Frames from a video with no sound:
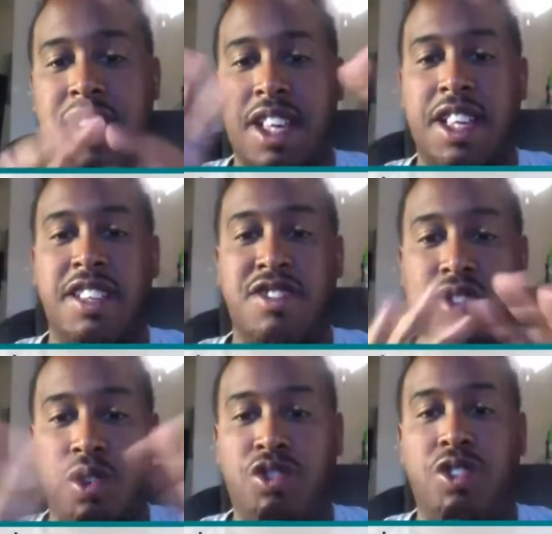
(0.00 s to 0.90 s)
is
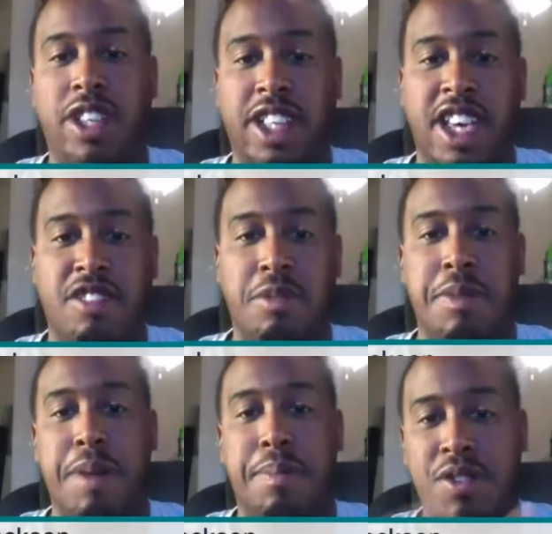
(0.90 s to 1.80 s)
social engagement
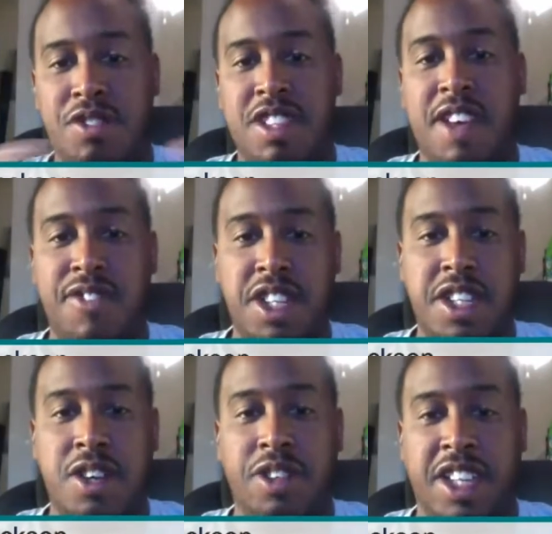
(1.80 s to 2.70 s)
by posting that
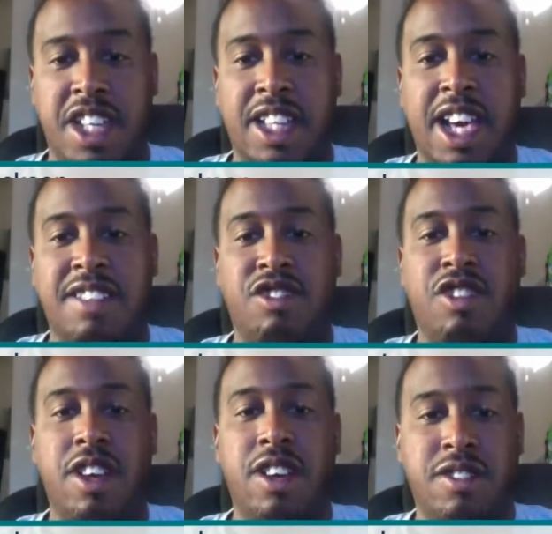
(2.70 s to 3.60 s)
video and getting likes and
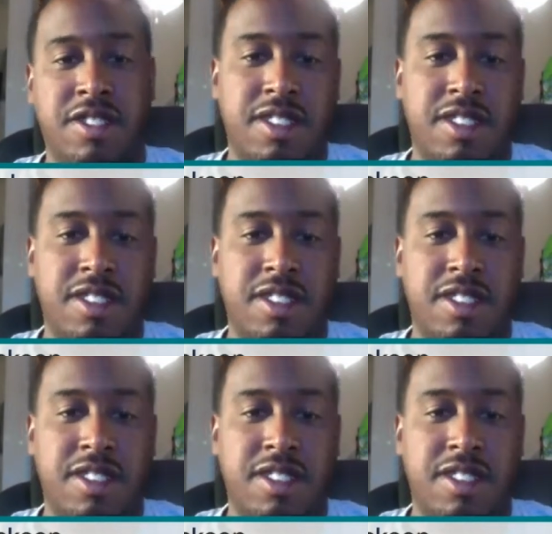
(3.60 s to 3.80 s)
shares.